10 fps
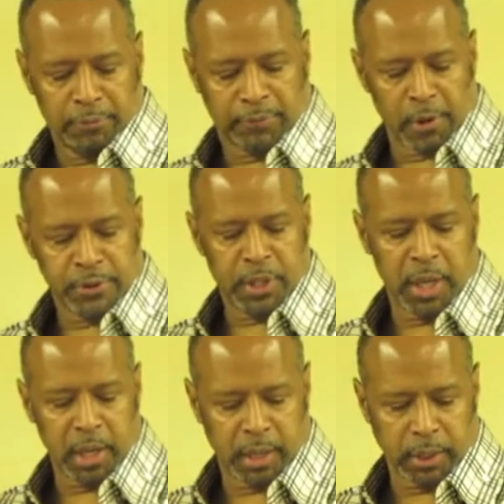1
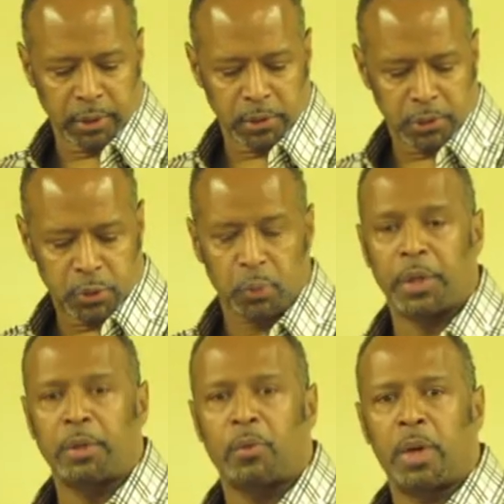Kings
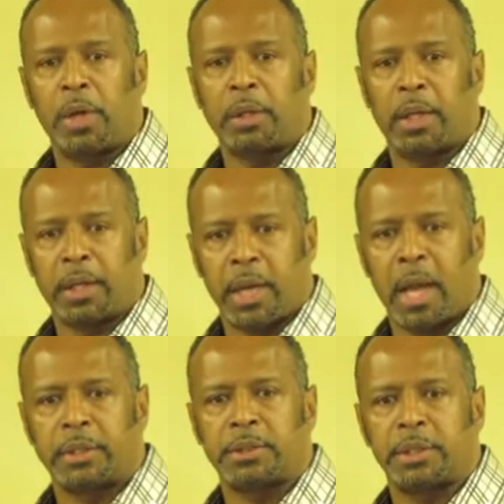21 and
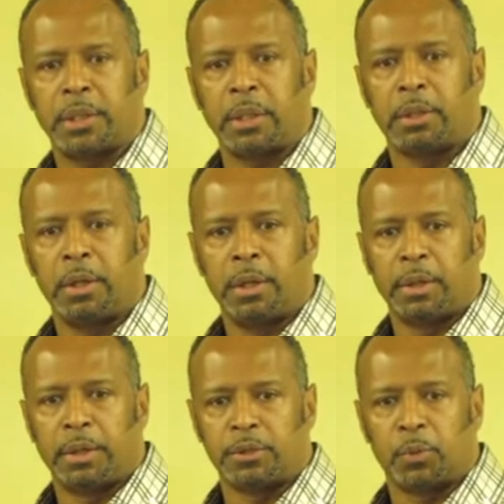19
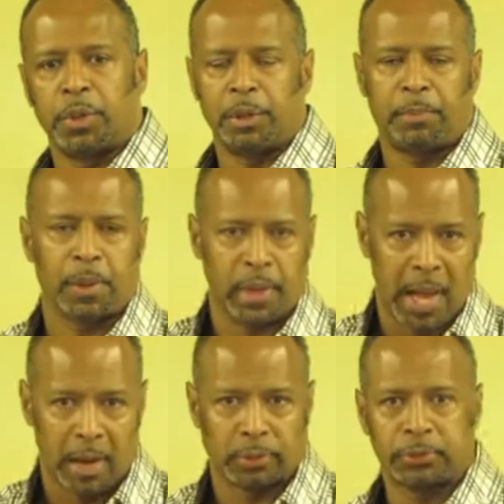is when you
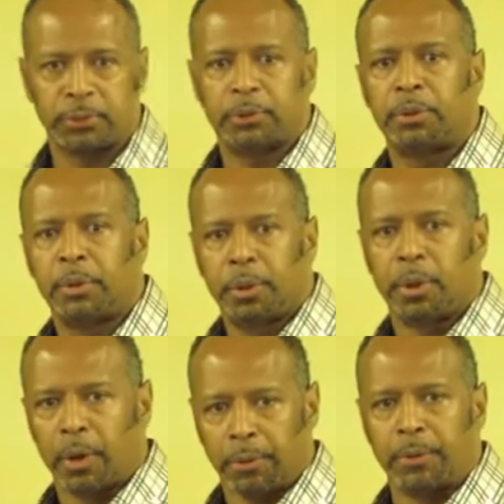pronounced
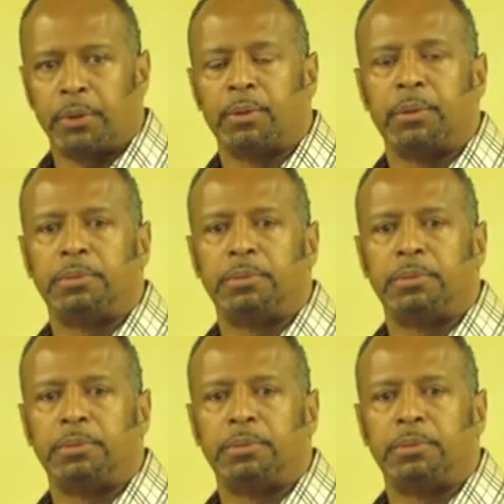her doom.